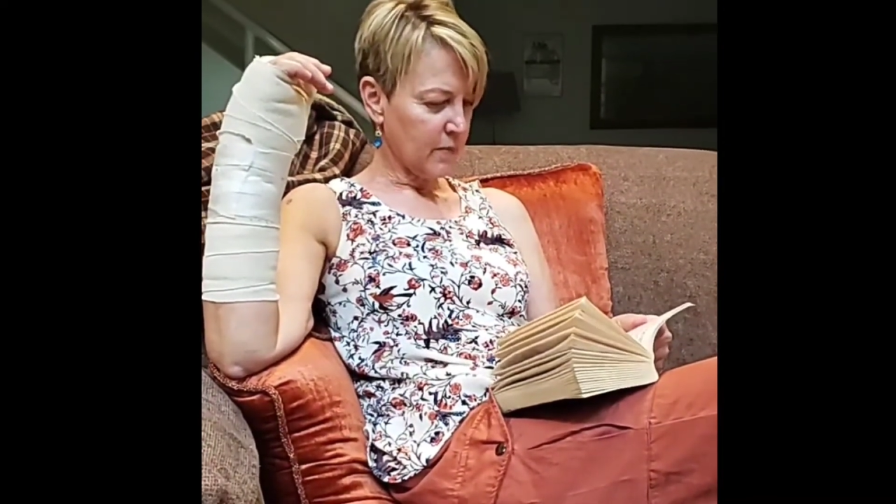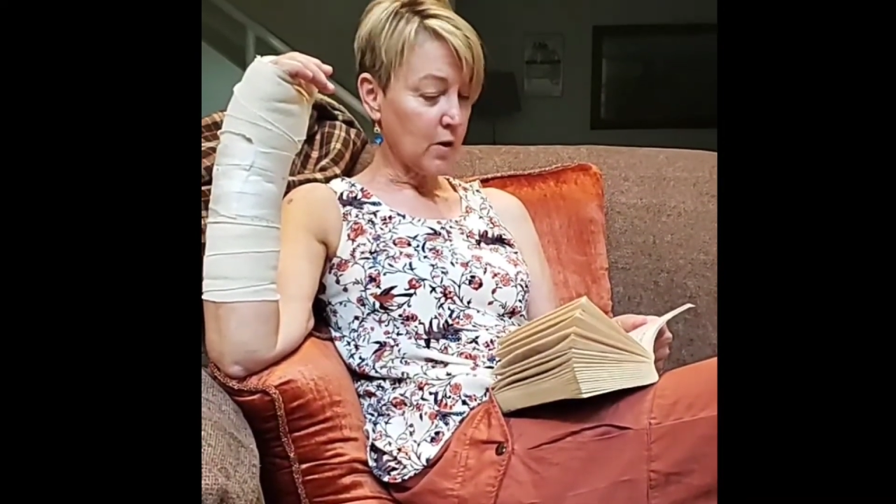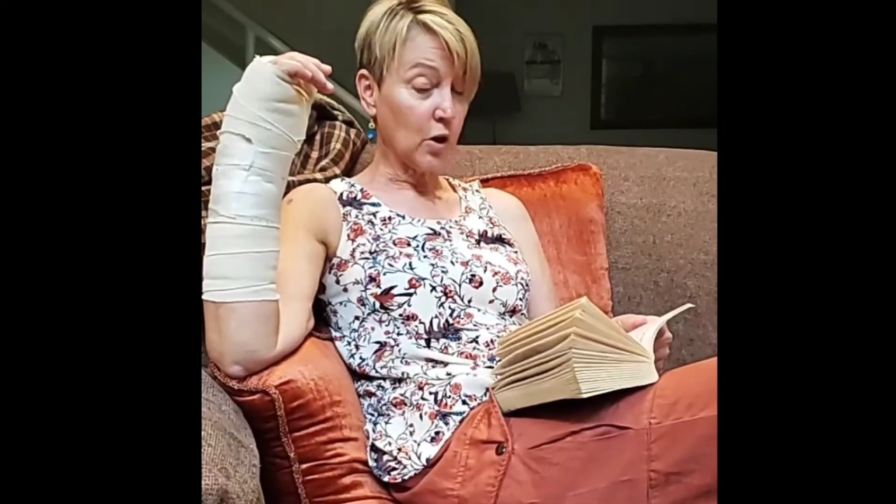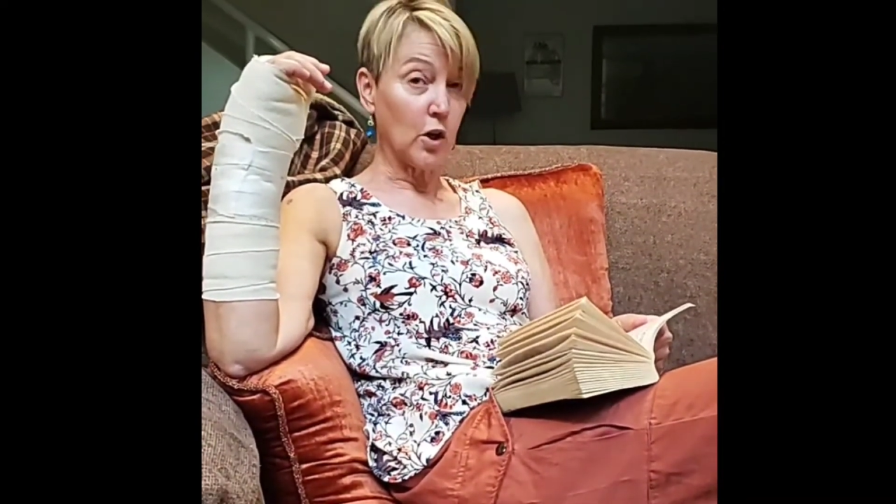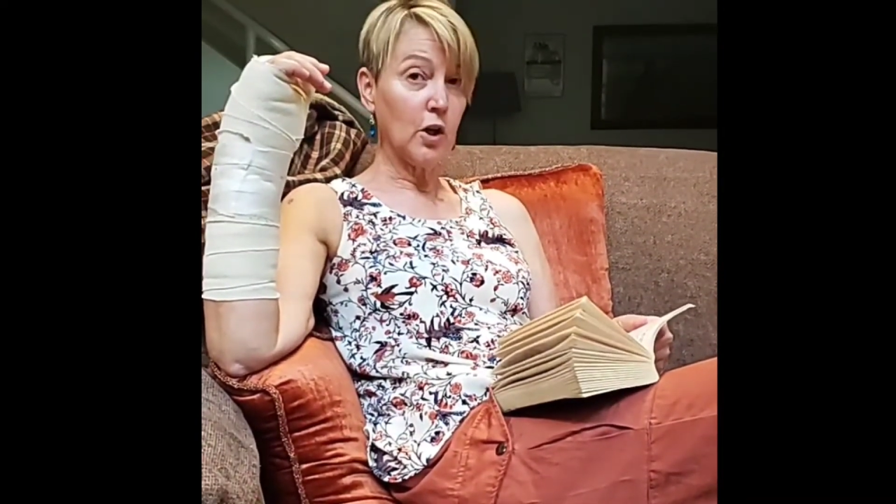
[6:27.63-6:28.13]

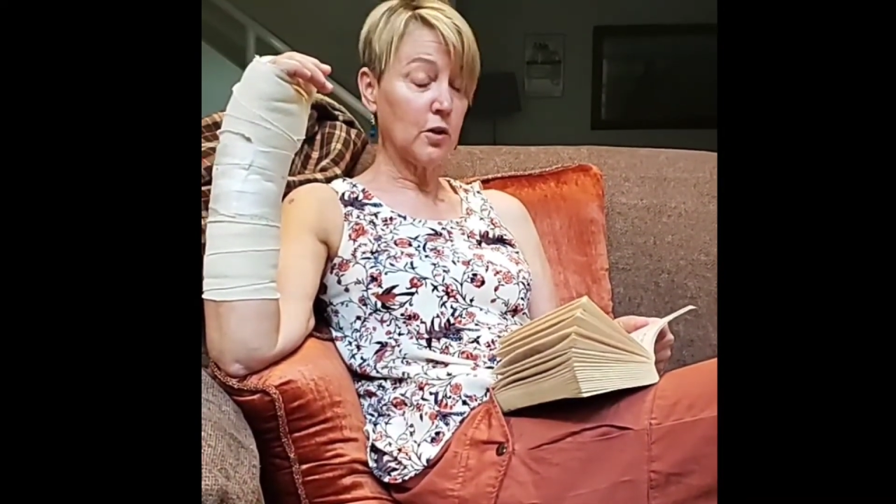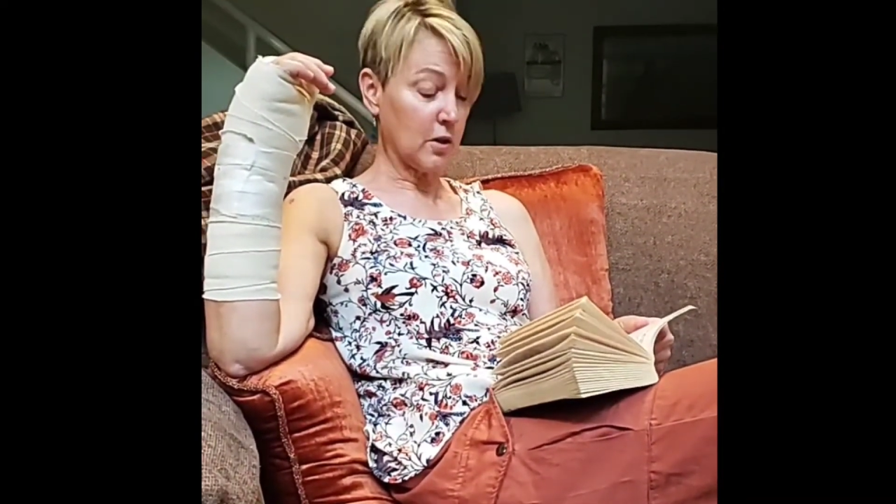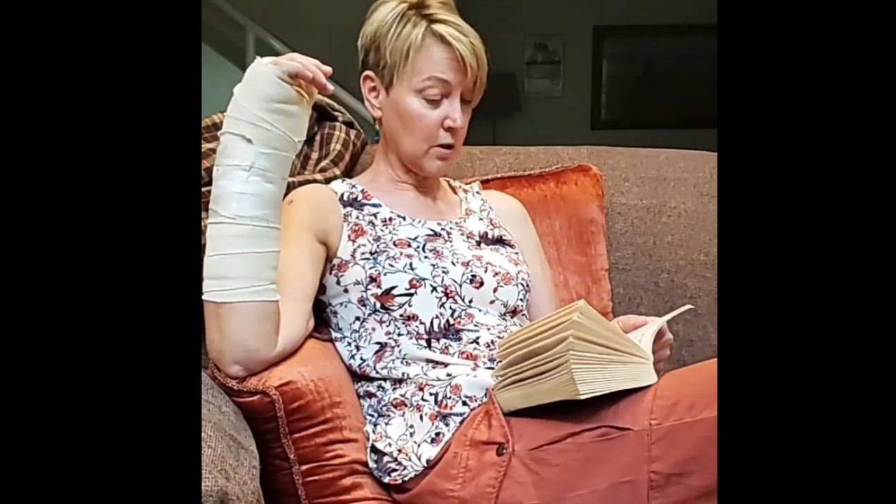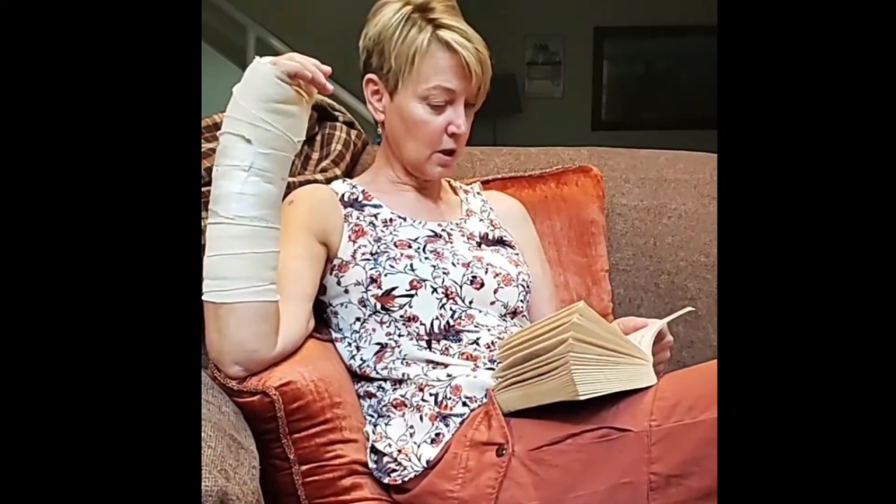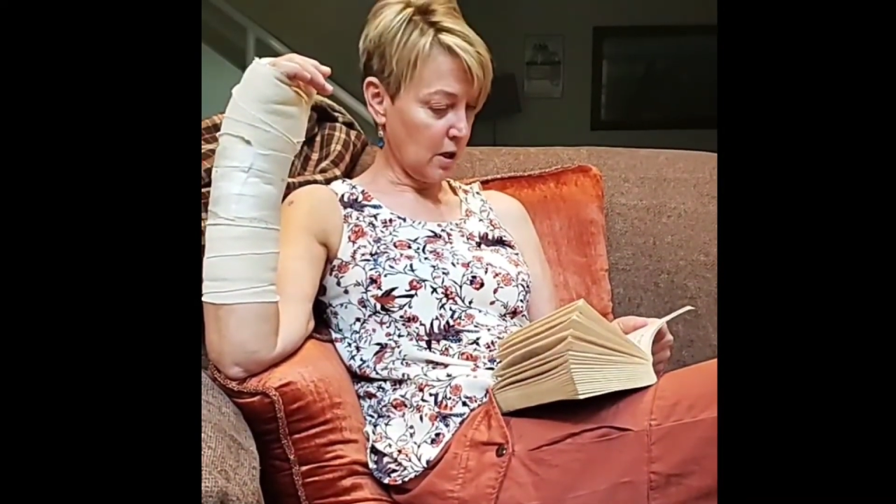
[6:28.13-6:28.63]

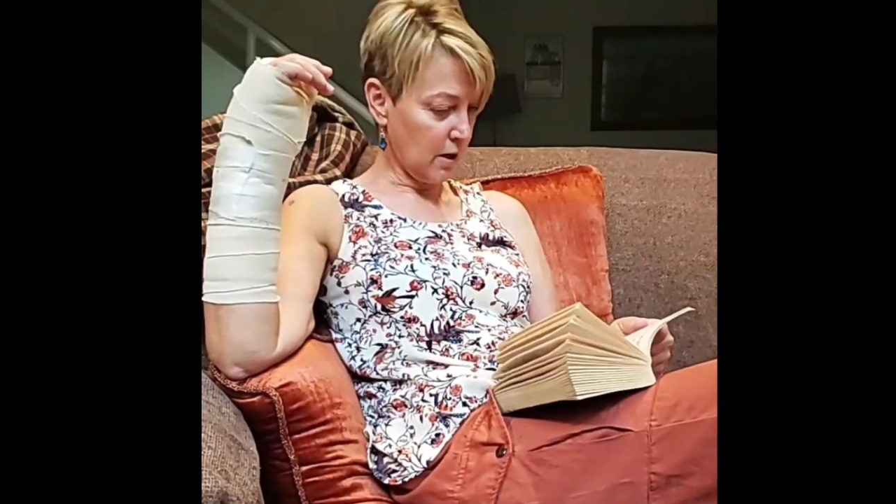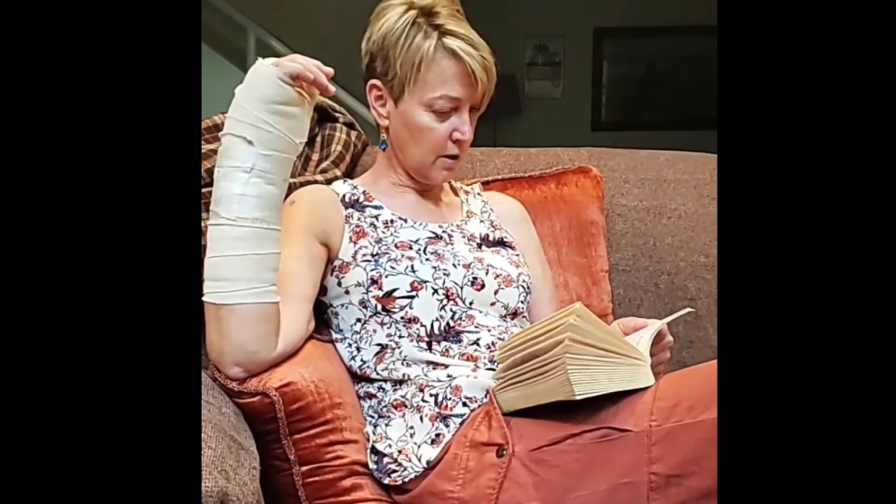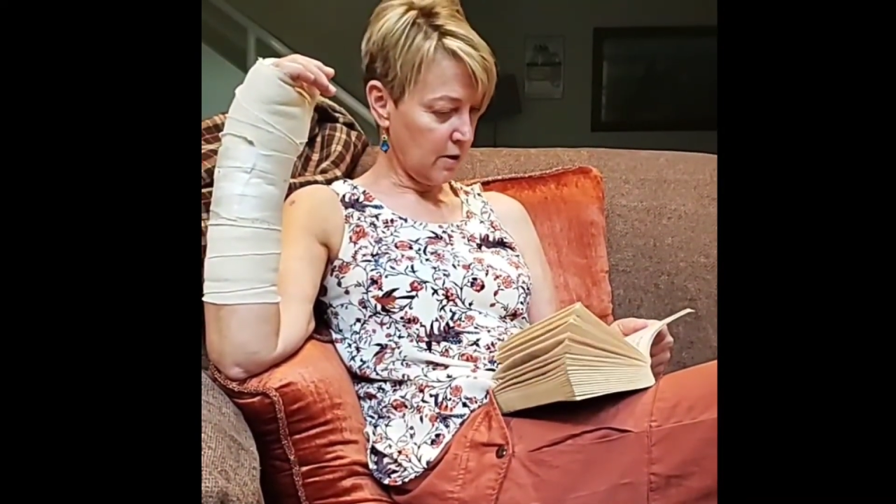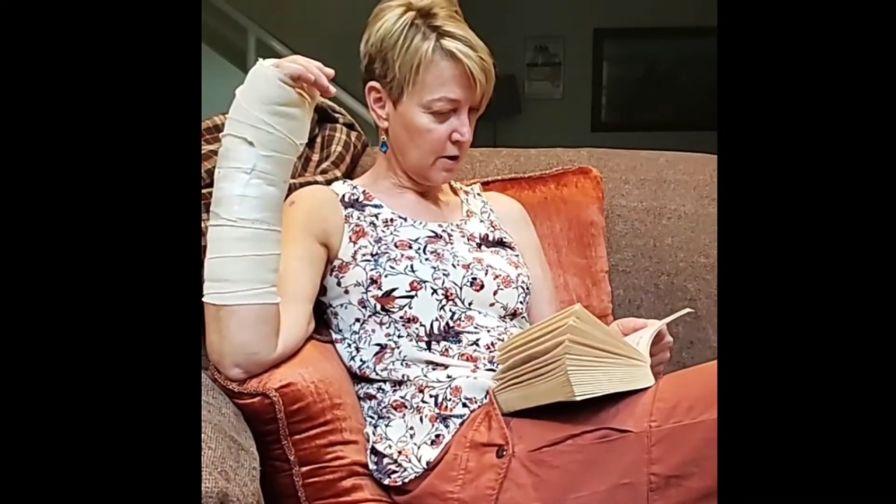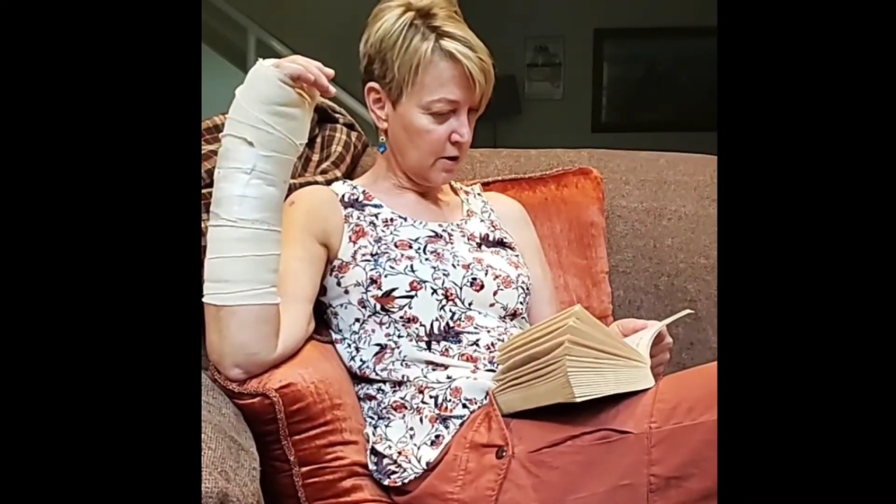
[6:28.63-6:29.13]
Earthclaw
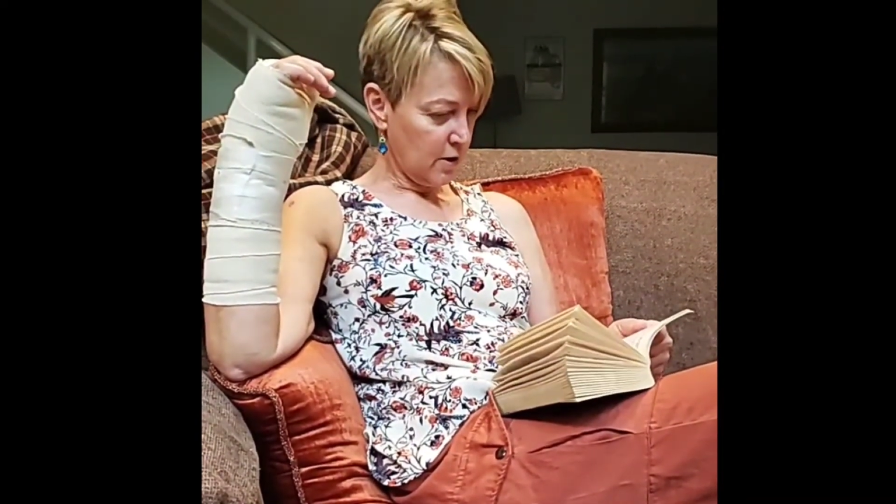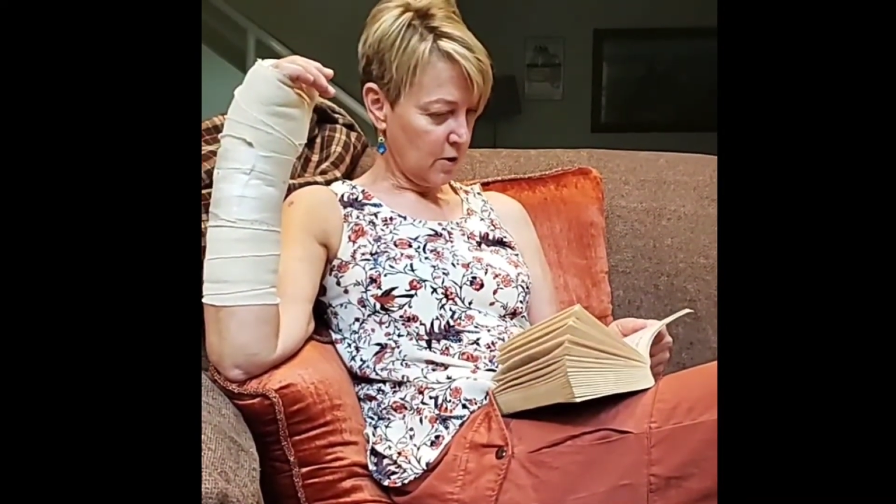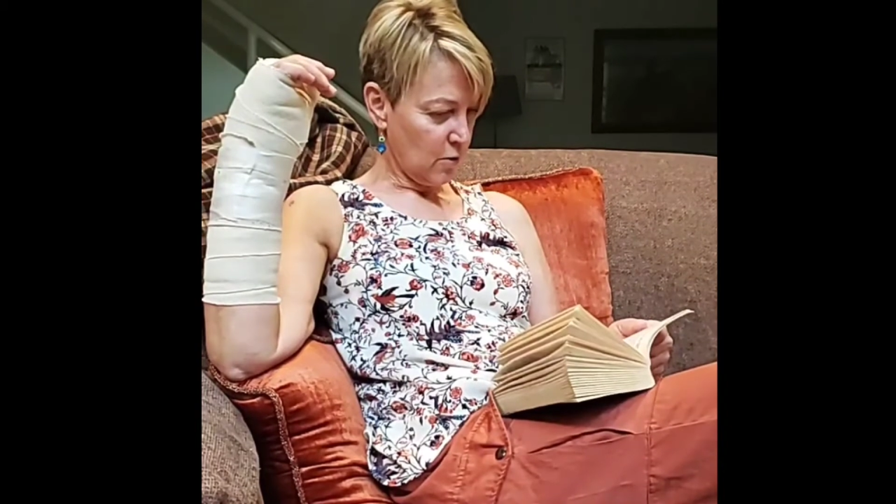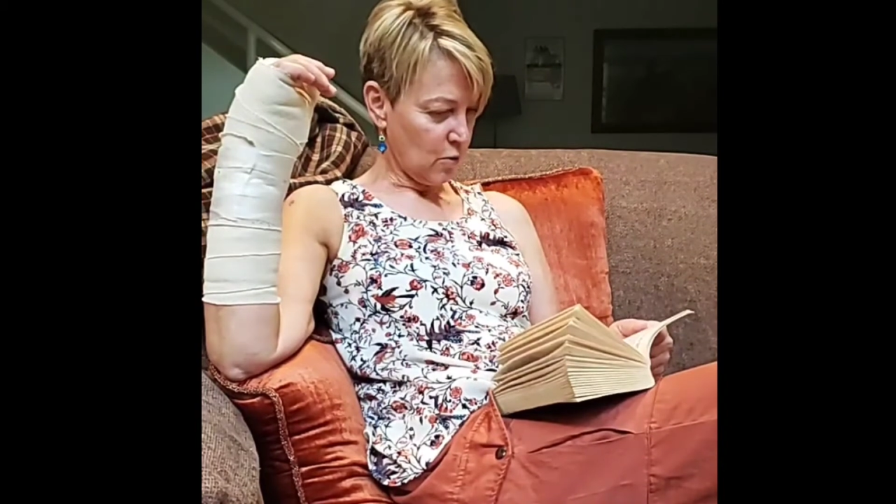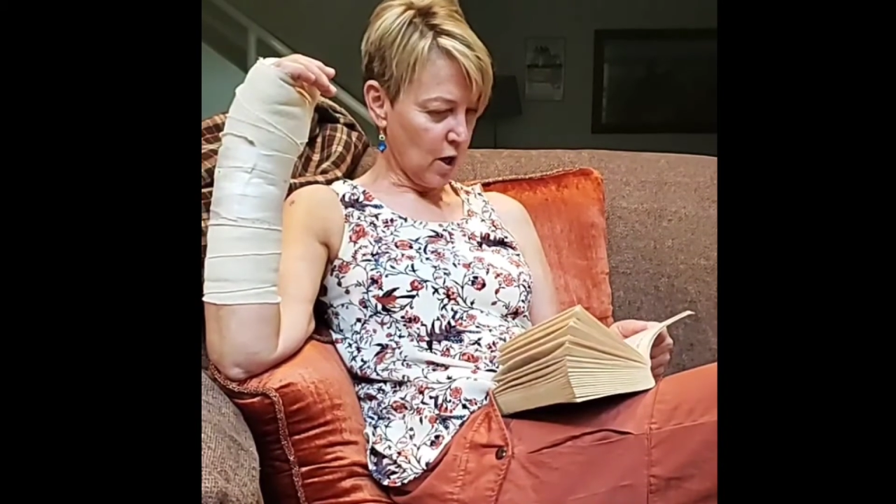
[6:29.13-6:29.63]

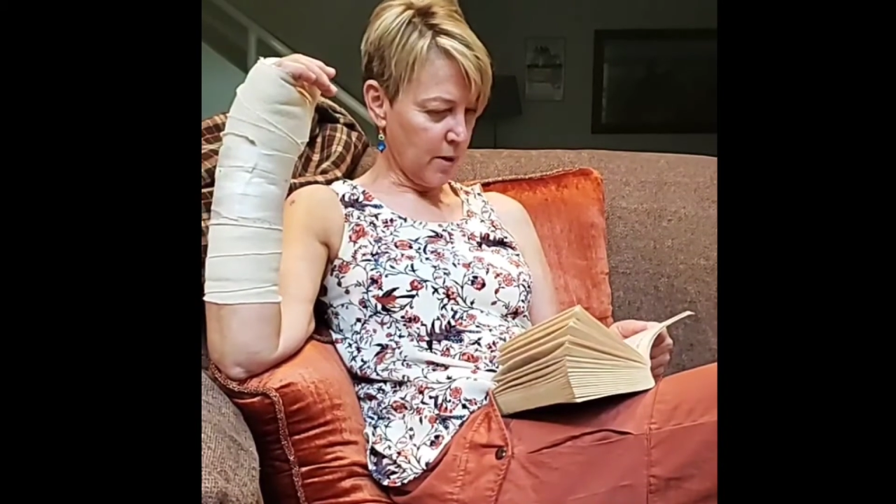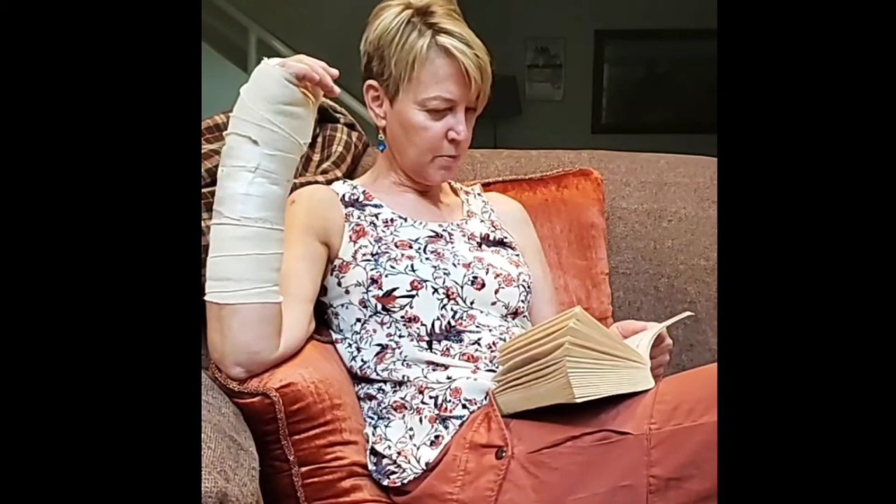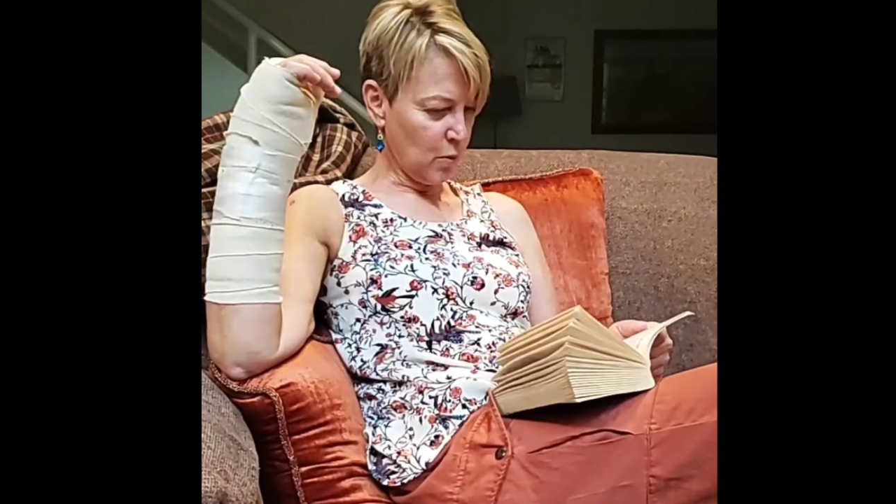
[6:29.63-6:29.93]
rubbed